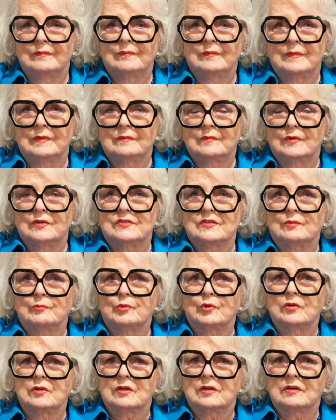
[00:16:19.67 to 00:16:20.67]
was it
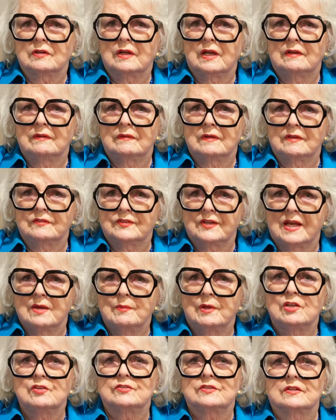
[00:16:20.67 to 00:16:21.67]
Brooke? At Sam
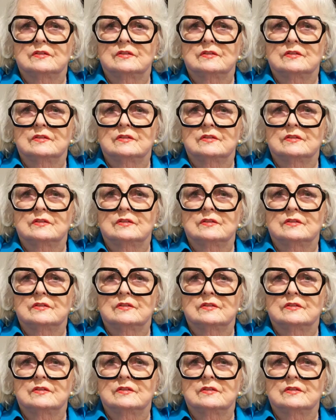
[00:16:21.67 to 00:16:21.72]
Houston.